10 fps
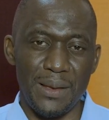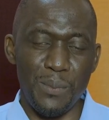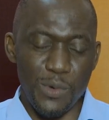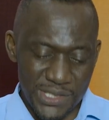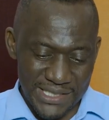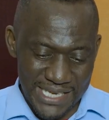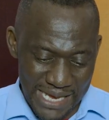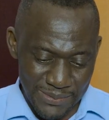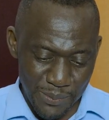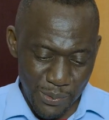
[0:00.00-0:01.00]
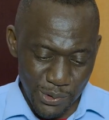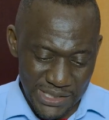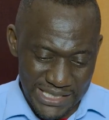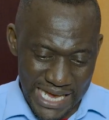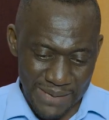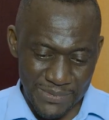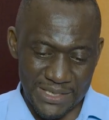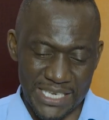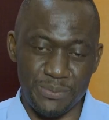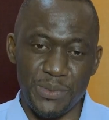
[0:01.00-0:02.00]
Most
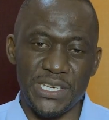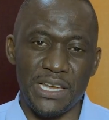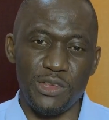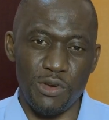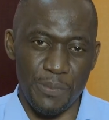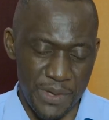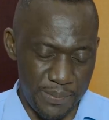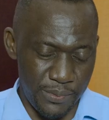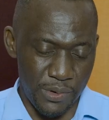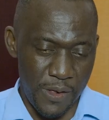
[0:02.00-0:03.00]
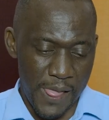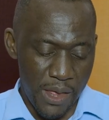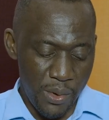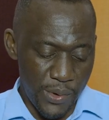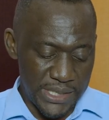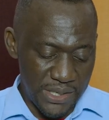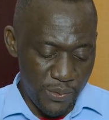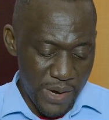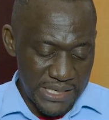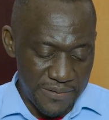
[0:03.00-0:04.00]
times, especially young people, we
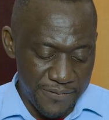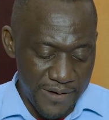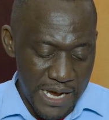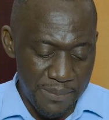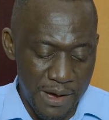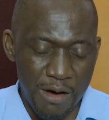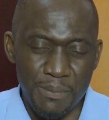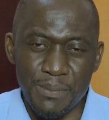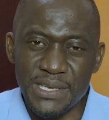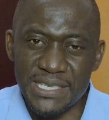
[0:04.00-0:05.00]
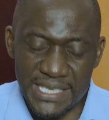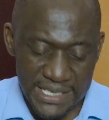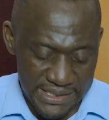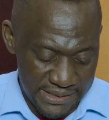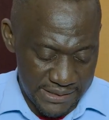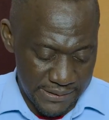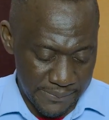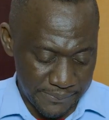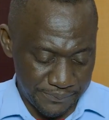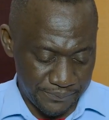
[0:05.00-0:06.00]
think we are defined by our mistakes,
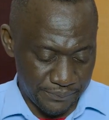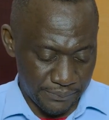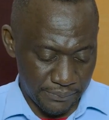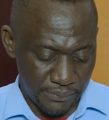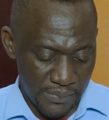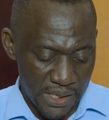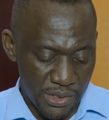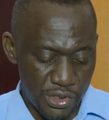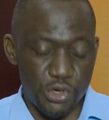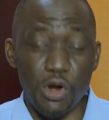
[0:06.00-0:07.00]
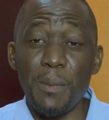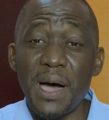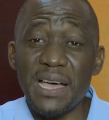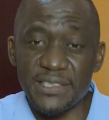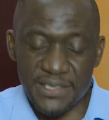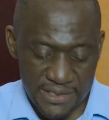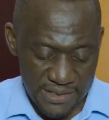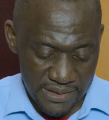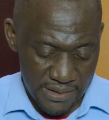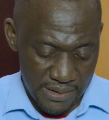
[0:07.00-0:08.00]
traumas,